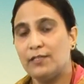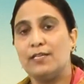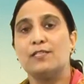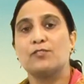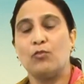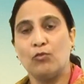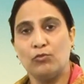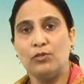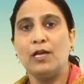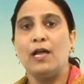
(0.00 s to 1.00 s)
He is
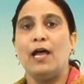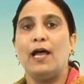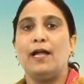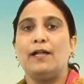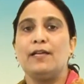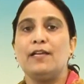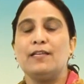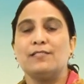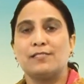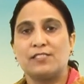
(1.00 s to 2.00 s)
old and he
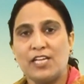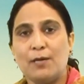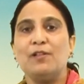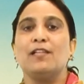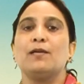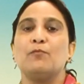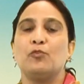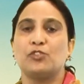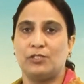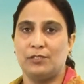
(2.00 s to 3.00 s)
is stable
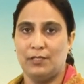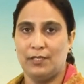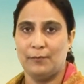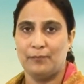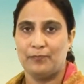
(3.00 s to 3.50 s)
emotionally.